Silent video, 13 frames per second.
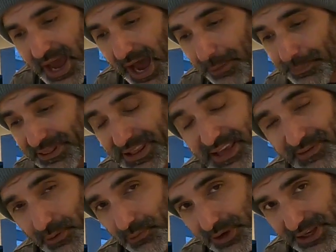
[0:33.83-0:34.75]
I
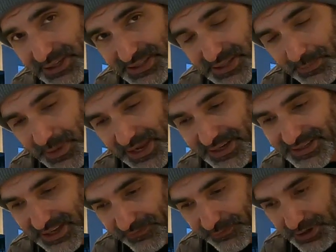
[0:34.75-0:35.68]
believe it really doesn't make a
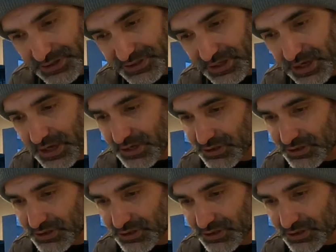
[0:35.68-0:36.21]
difference.